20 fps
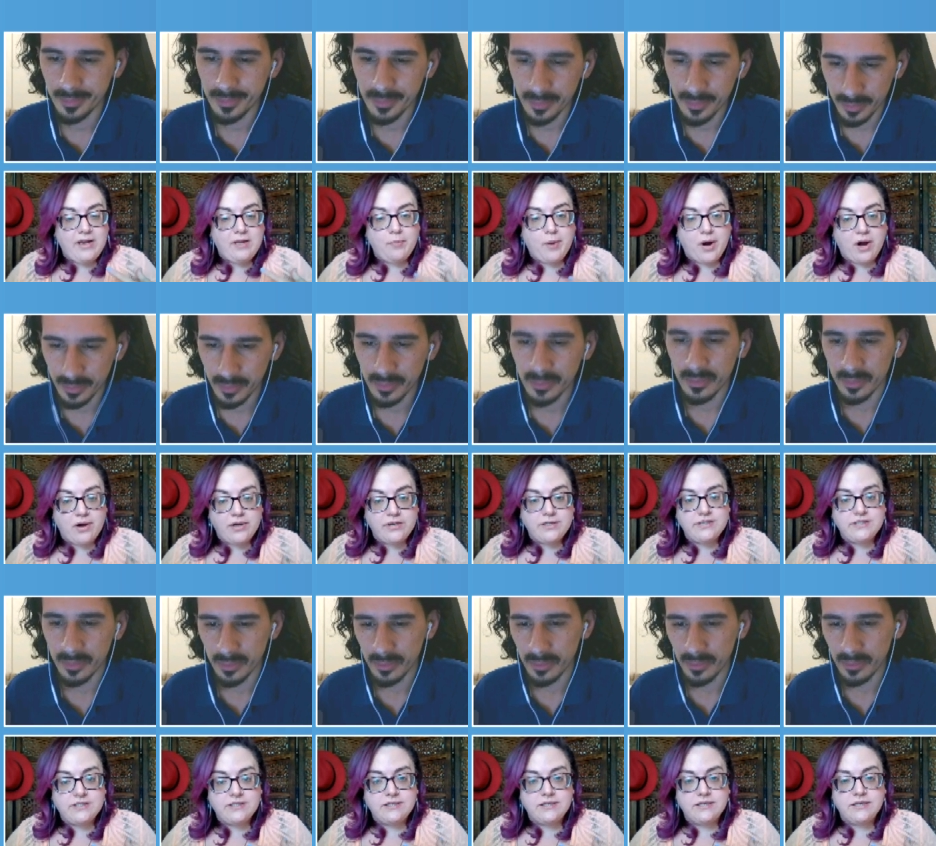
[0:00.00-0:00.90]

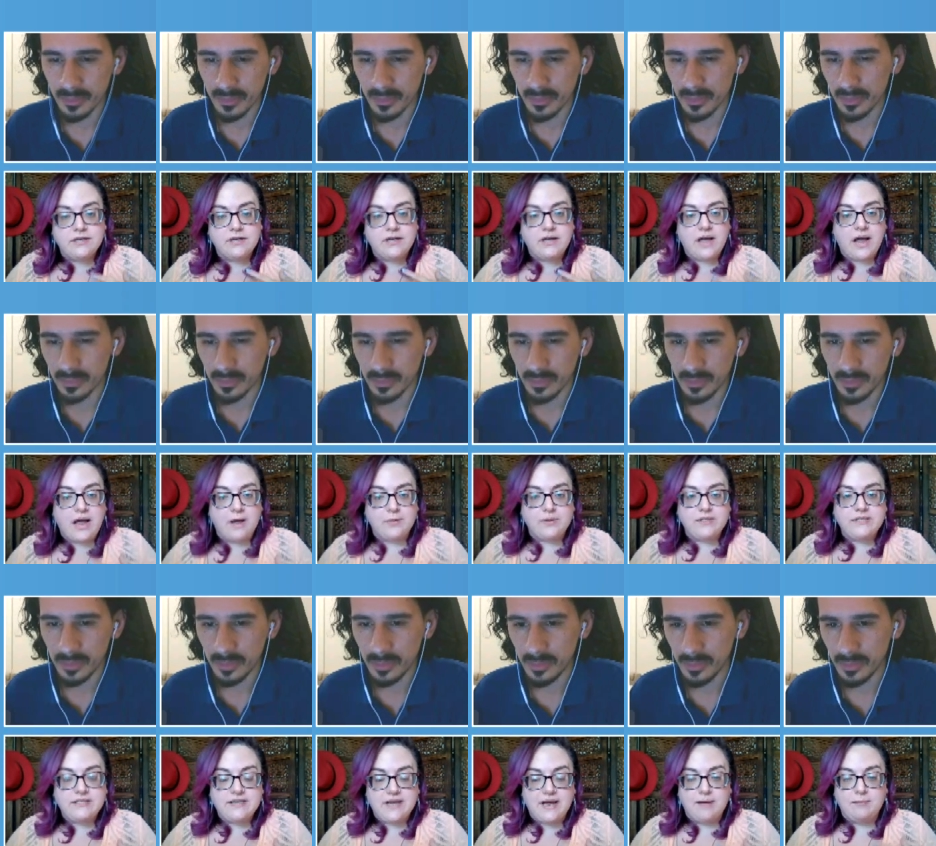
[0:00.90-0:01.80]
Speaker 1: parts, I would
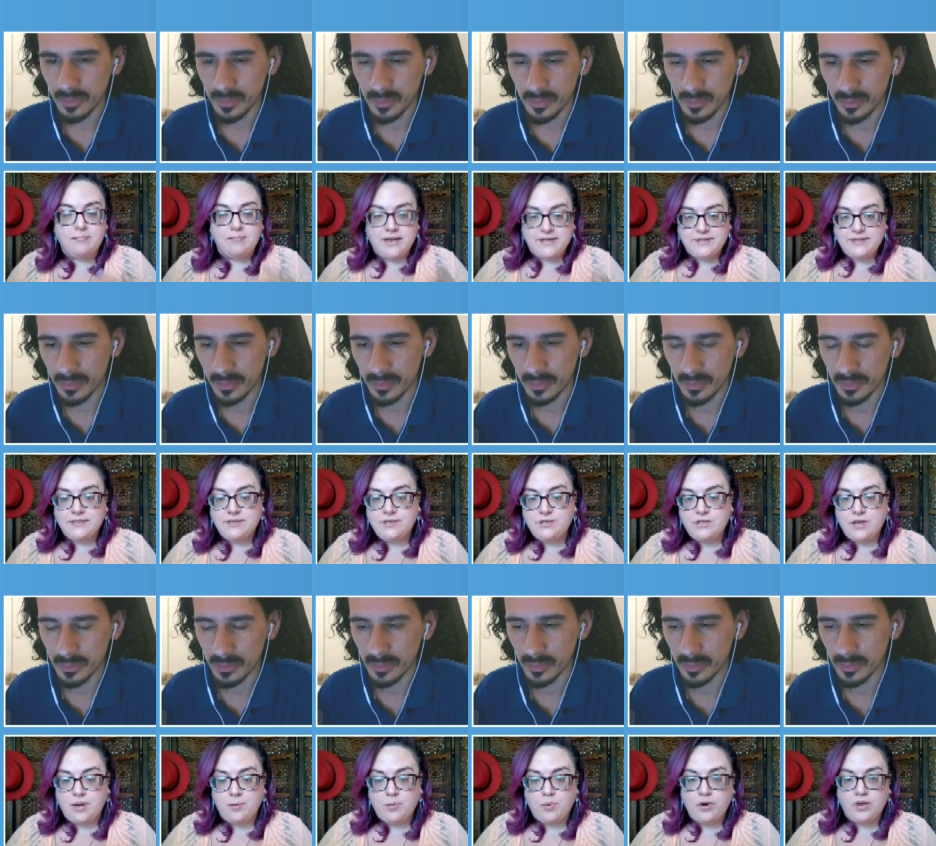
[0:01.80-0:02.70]
say message
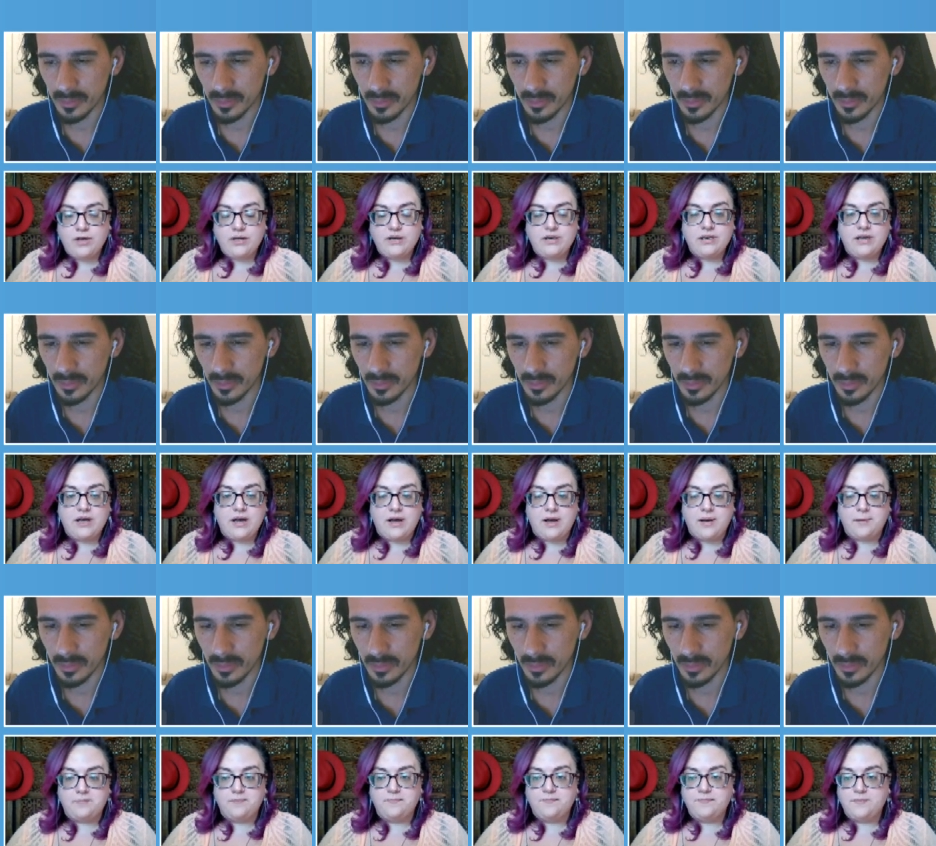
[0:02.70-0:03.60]
someone
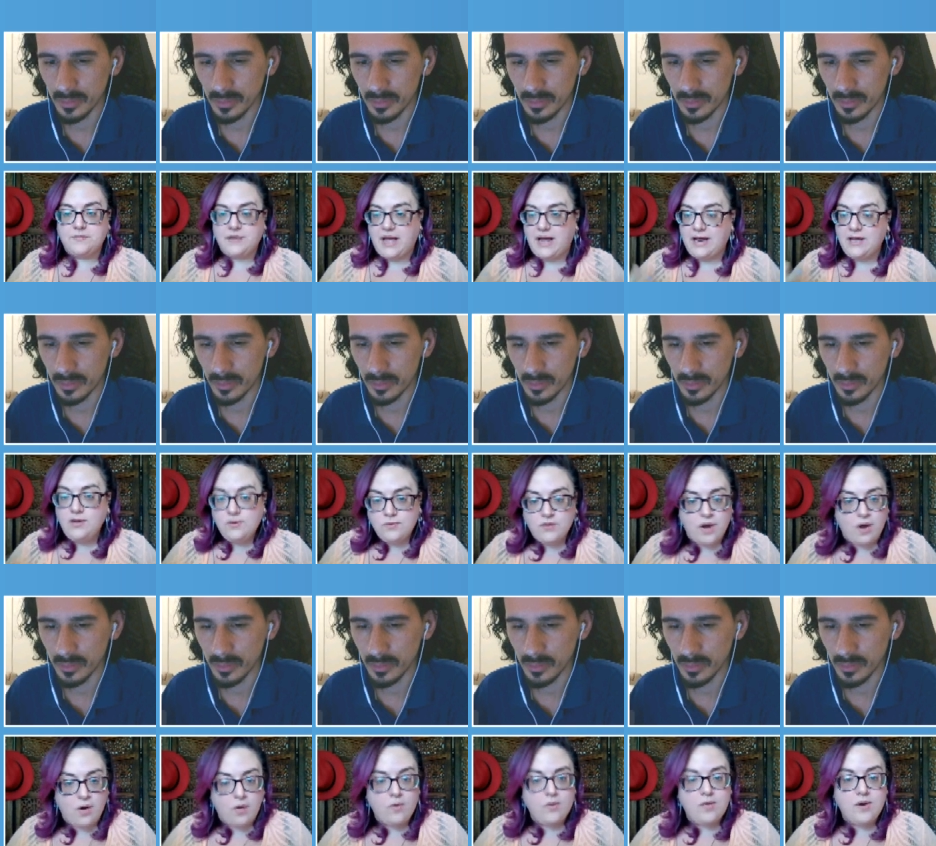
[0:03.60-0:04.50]
um, that you
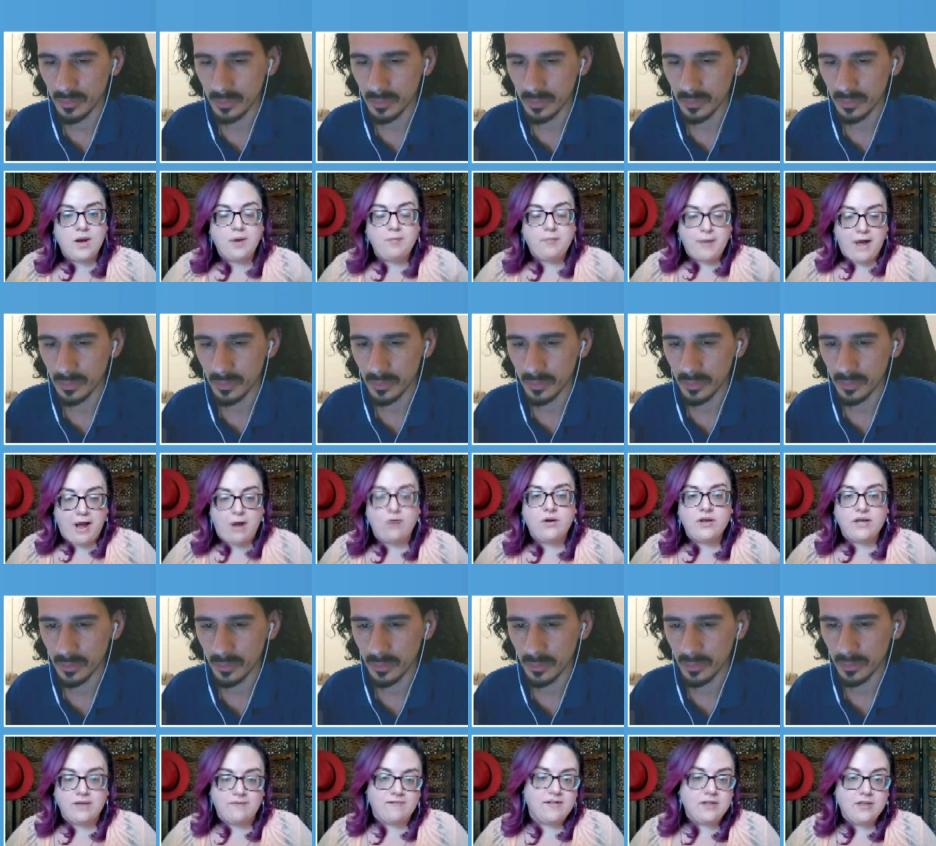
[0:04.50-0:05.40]
know about
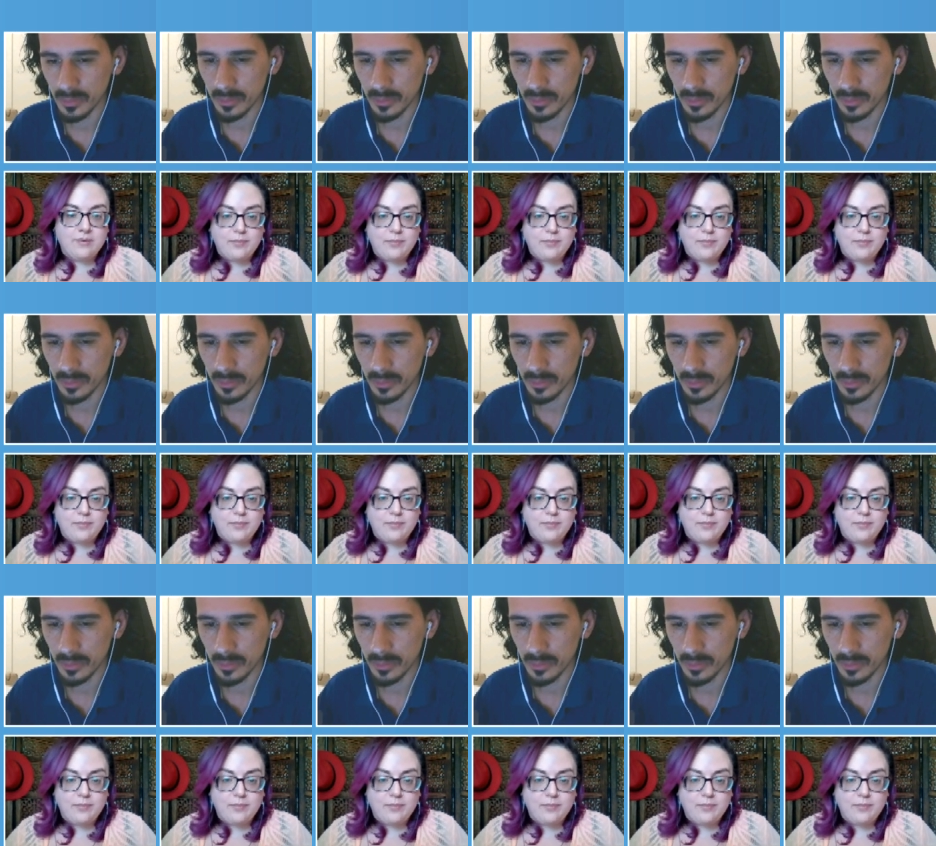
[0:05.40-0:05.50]
giving the